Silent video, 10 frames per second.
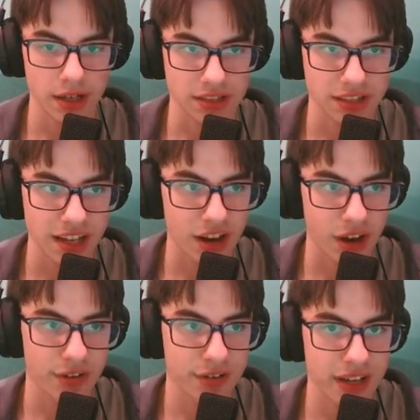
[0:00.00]
it's
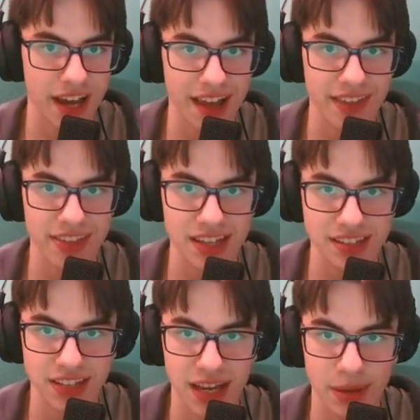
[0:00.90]
kick-off here in
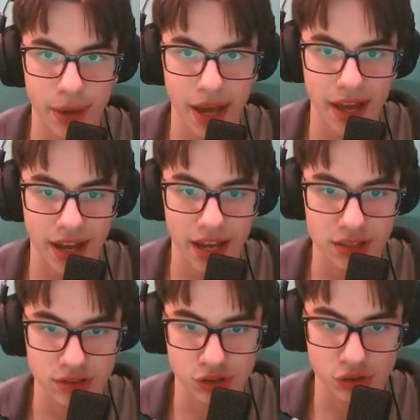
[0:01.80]
this game
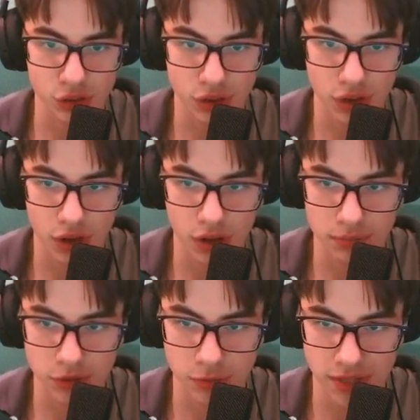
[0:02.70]
against Stuttgart.
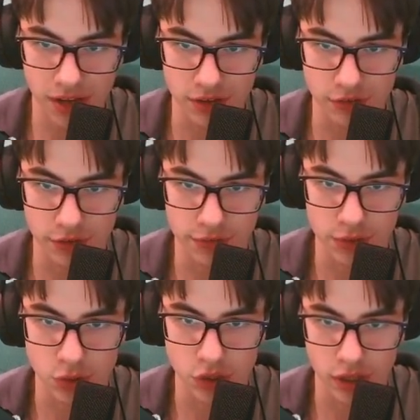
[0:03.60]
Some talents for the
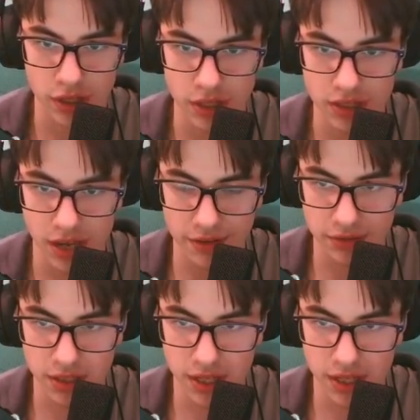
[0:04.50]
future, definitely